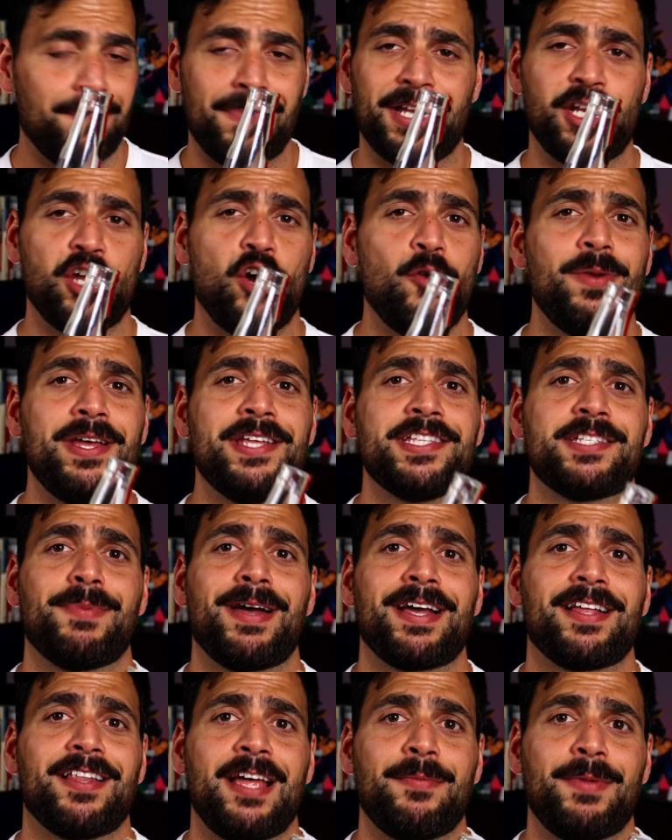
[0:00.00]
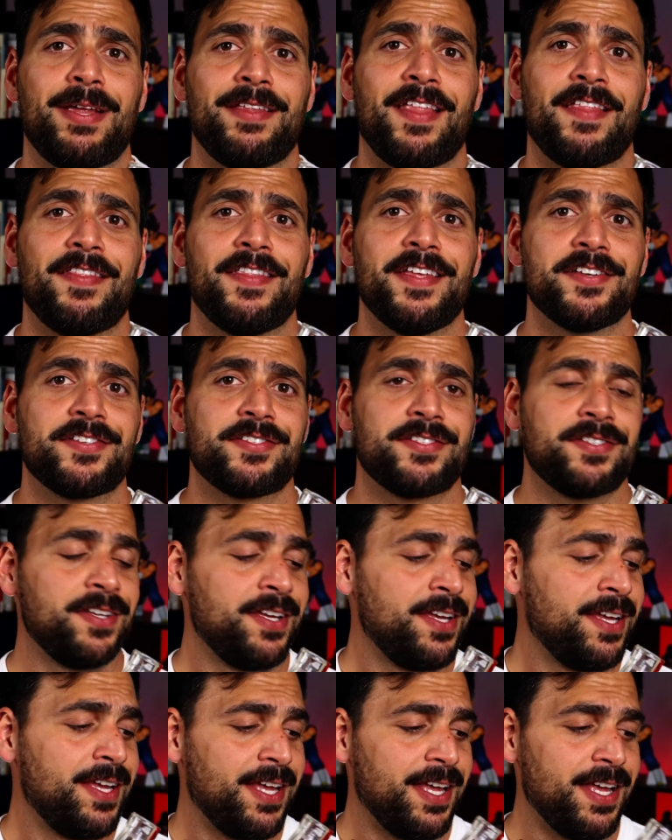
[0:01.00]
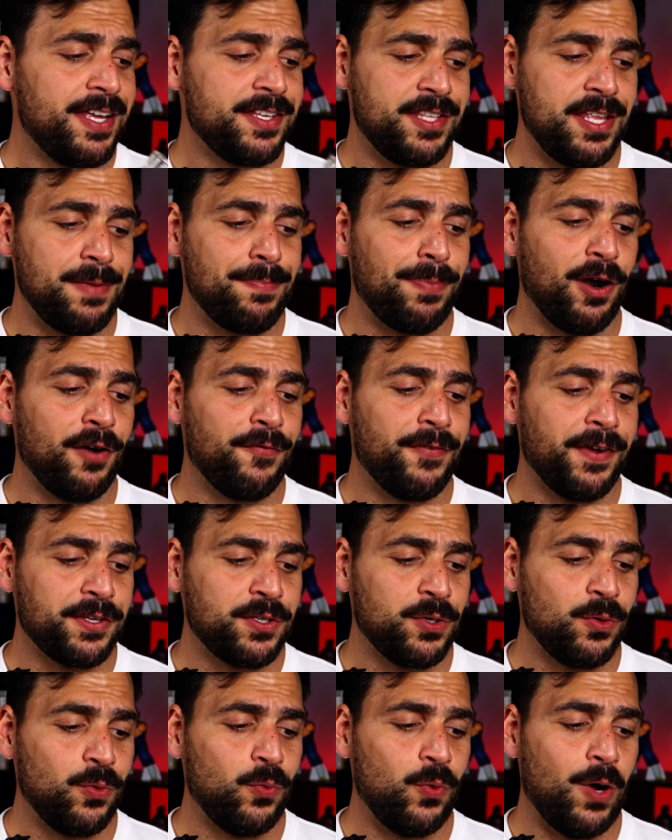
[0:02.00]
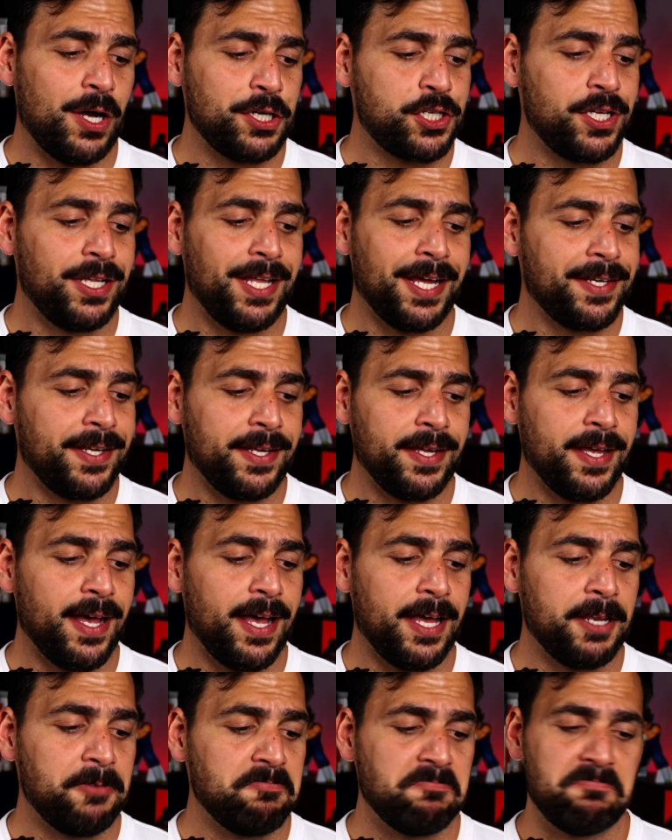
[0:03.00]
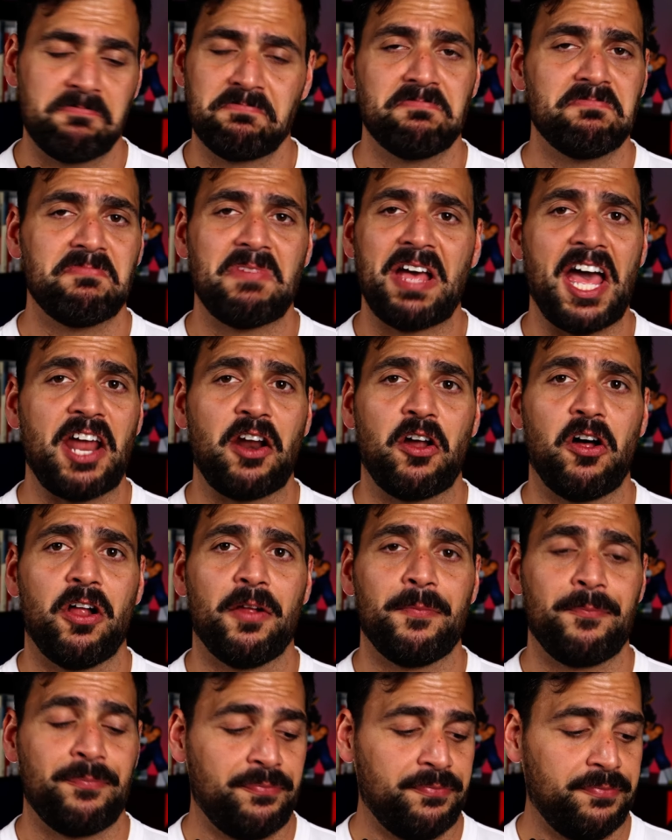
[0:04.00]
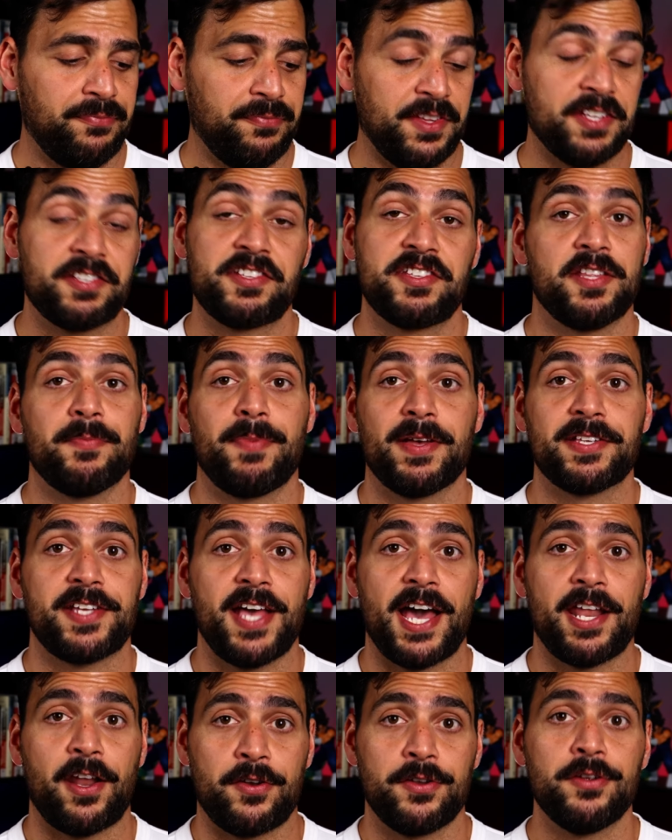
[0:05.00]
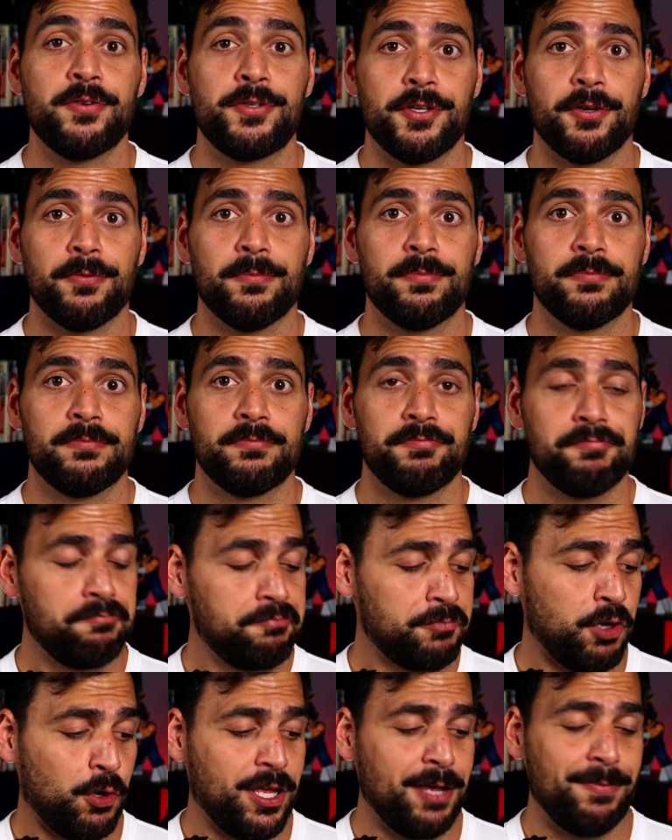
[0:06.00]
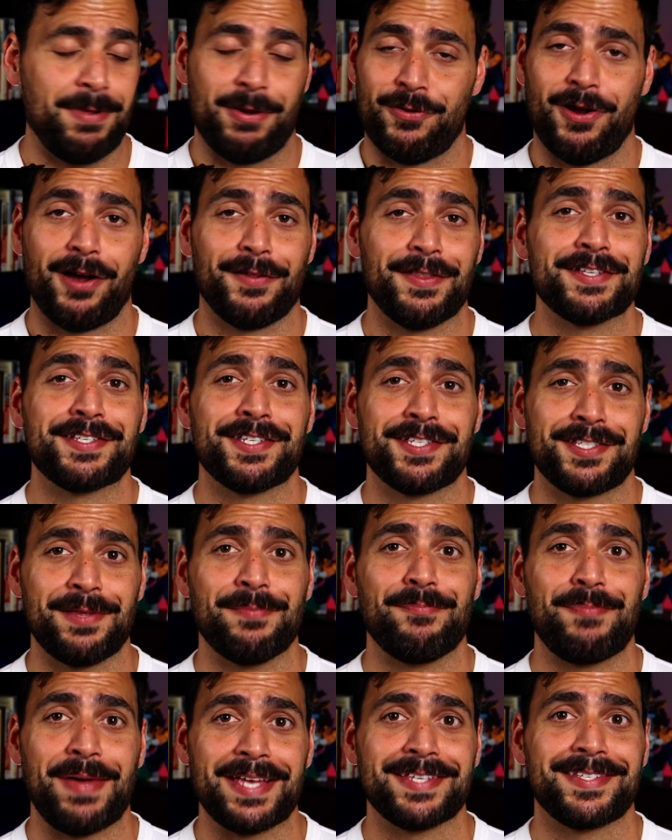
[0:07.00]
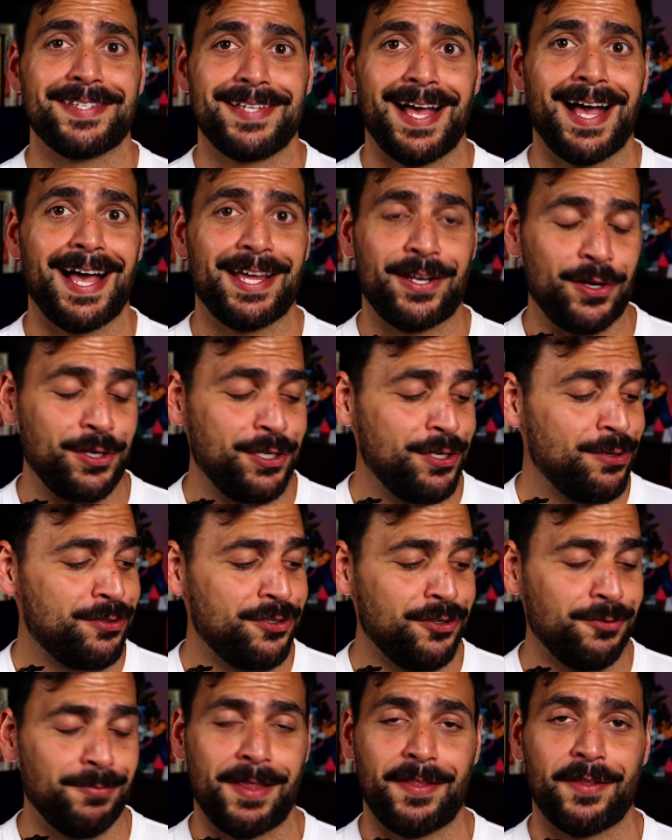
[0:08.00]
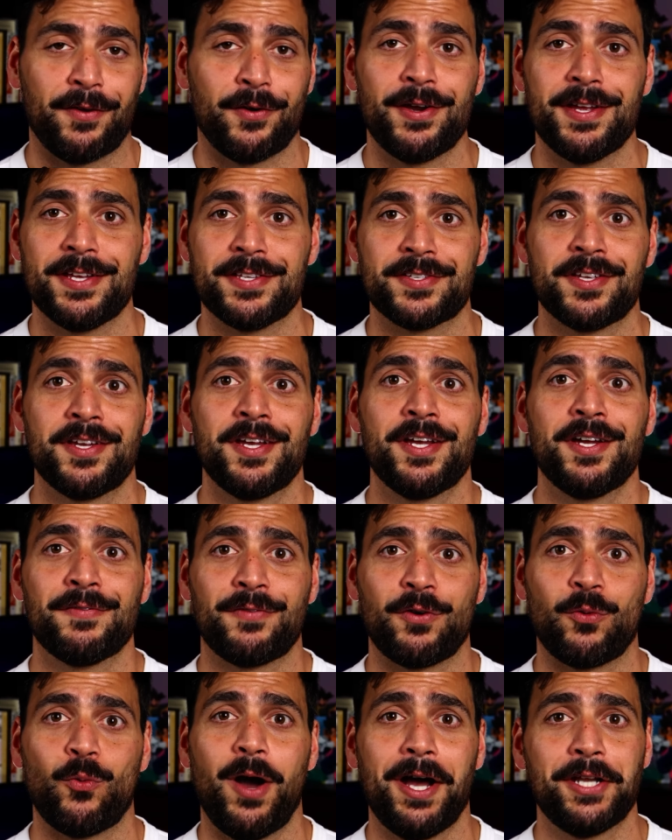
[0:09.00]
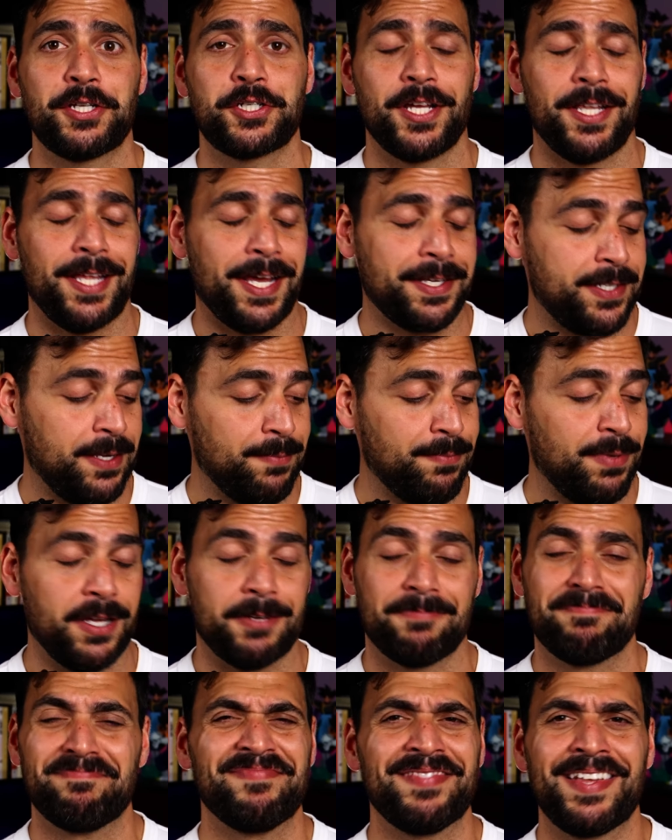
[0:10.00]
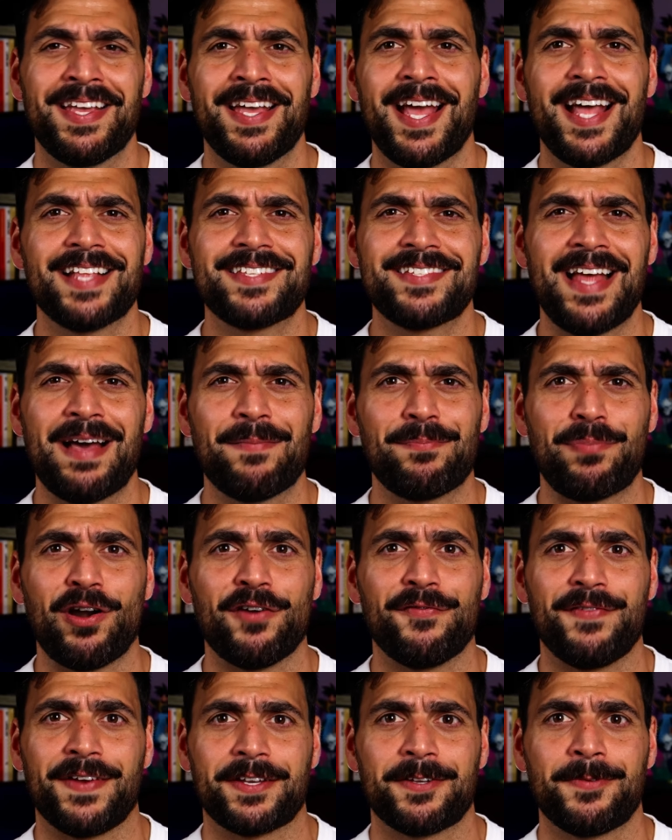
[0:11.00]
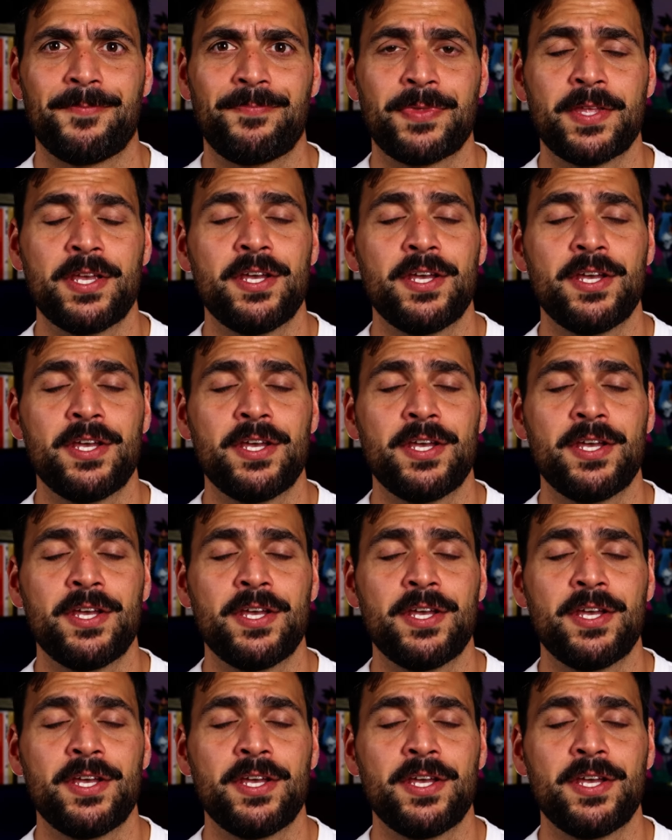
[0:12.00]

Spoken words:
By no means am I claiming that this is the perfect watch collecting guide at all. This is the best guide on YouTube. Don't get me wrong. This is the best guide on YouTube that there is for watch collecting, but it's not perfect.